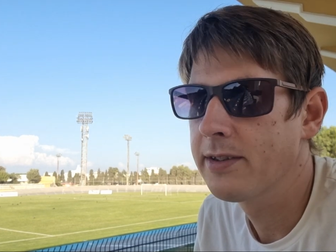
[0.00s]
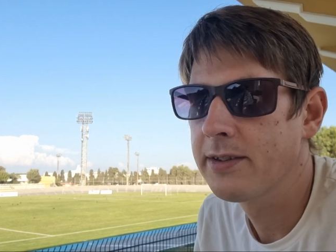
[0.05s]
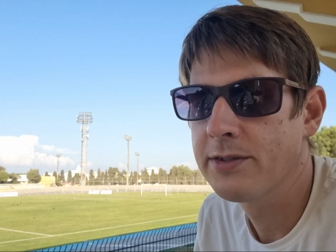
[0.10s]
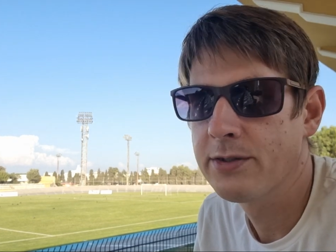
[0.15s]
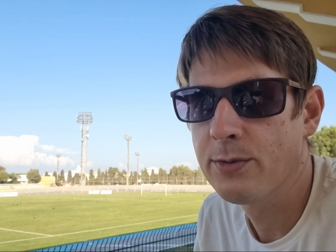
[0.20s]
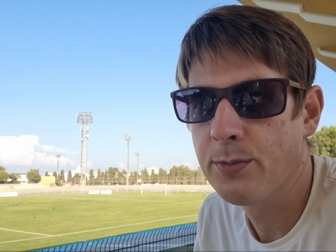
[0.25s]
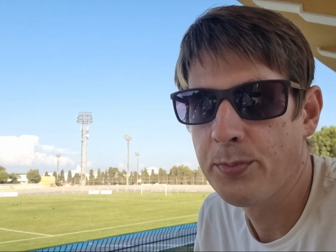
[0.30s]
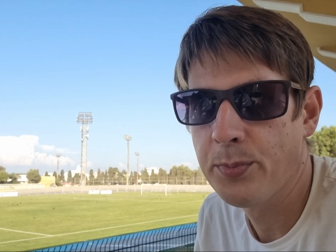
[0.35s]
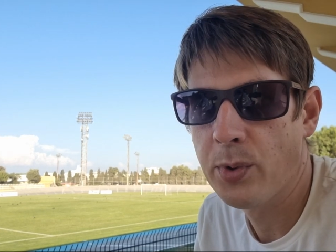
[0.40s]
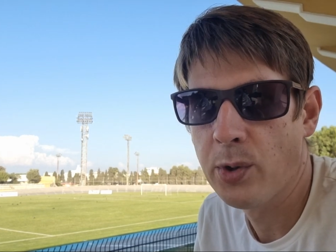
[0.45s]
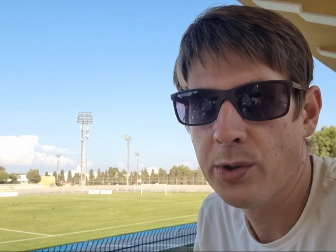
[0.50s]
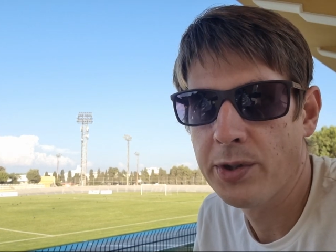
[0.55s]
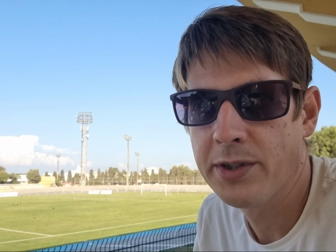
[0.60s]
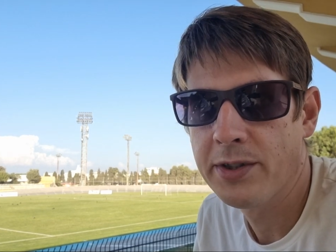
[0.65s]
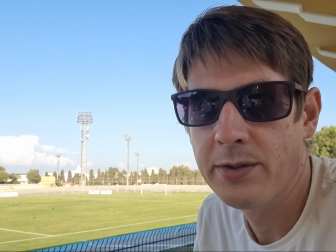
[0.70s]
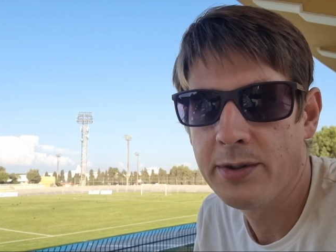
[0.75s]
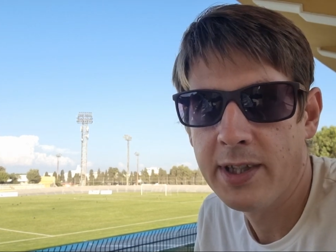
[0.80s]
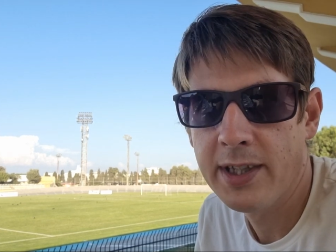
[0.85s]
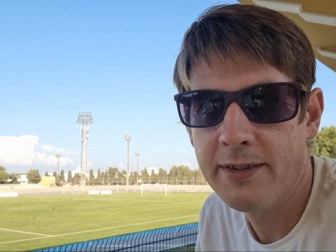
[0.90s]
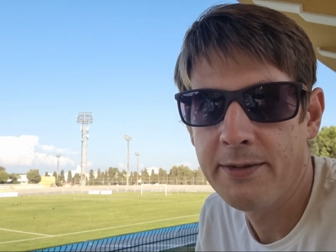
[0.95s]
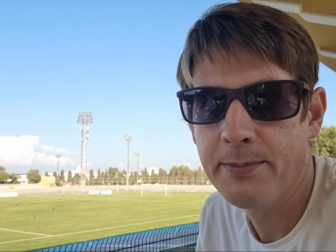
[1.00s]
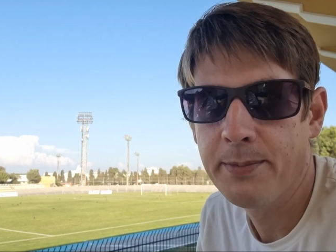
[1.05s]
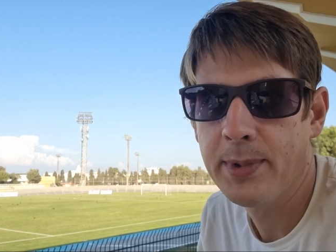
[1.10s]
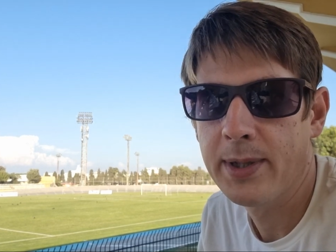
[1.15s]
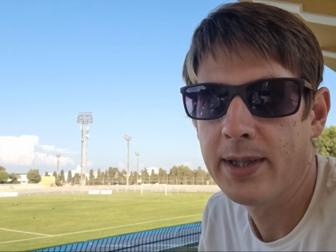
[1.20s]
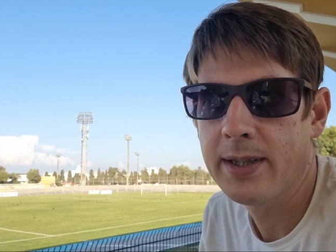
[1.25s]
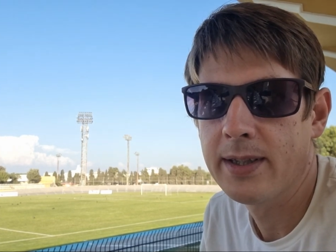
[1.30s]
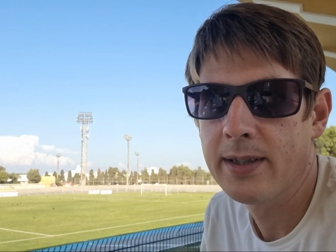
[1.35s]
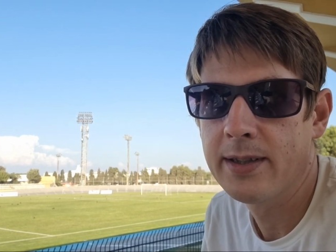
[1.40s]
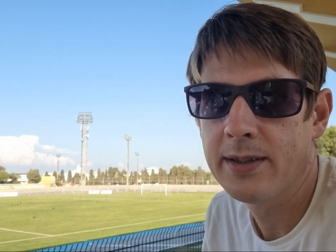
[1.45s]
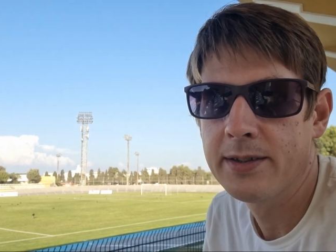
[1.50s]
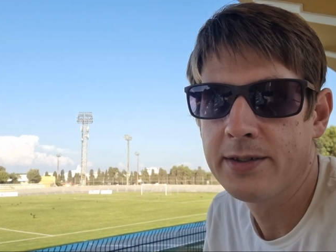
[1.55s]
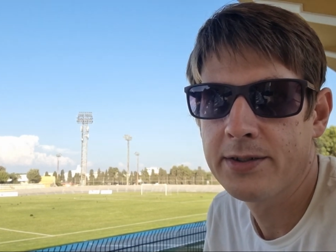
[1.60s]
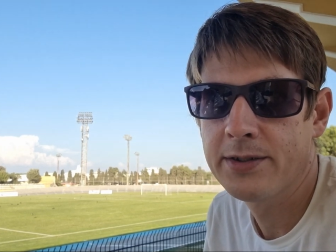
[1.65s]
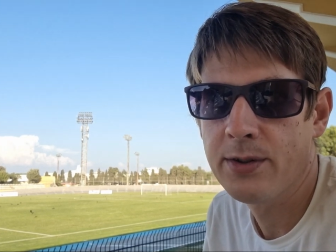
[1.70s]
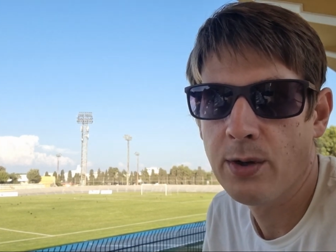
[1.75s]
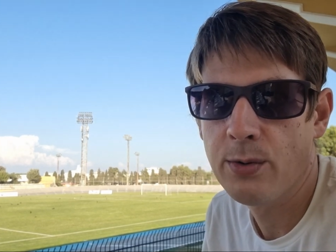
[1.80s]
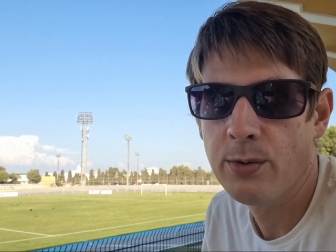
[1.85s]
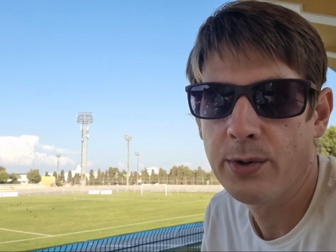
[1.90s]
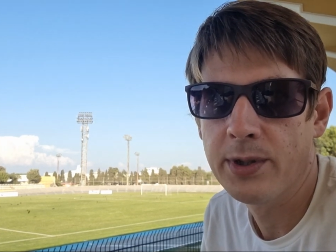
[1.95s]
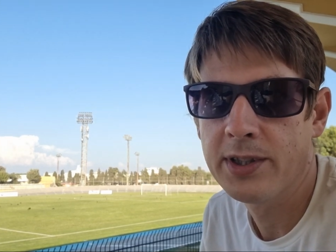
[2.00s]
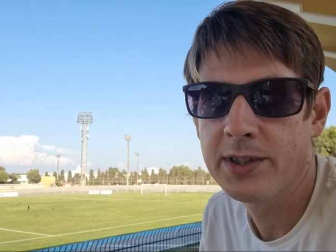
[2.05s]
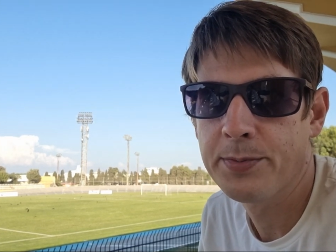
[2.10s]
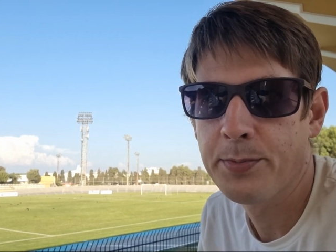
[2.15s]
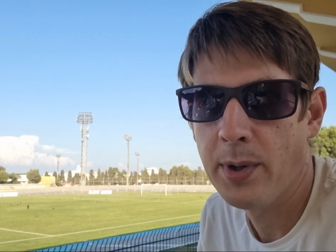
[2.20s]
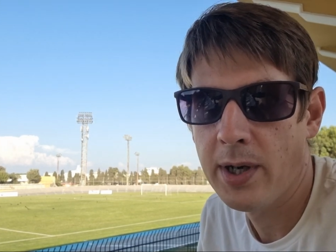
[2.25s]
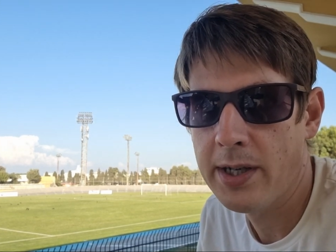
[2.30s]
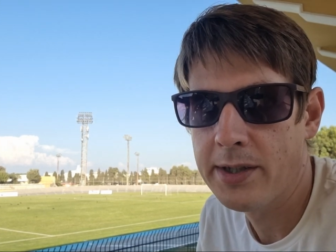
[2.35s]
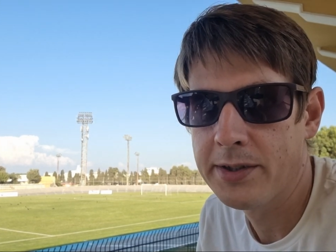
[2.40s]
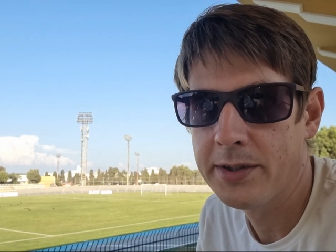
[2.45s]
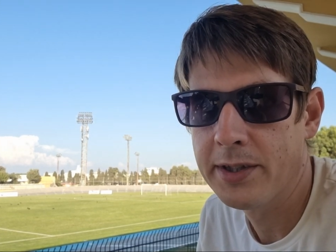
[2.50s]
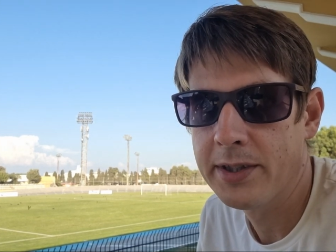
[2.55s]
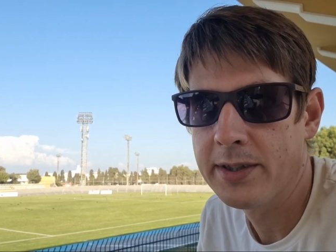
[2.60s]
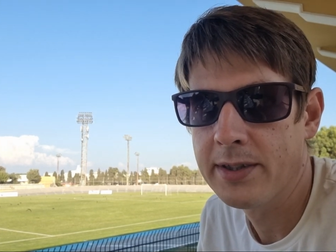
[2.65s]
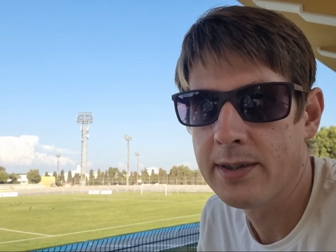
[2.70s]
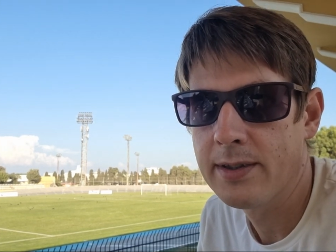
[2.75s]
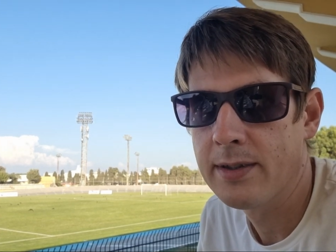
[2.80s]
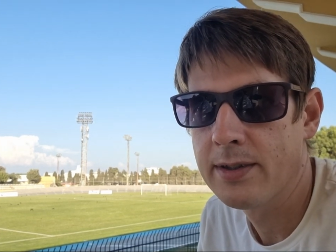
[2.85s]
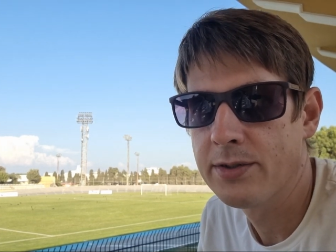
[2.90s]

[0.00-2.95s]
the support you give me, is so inspiring.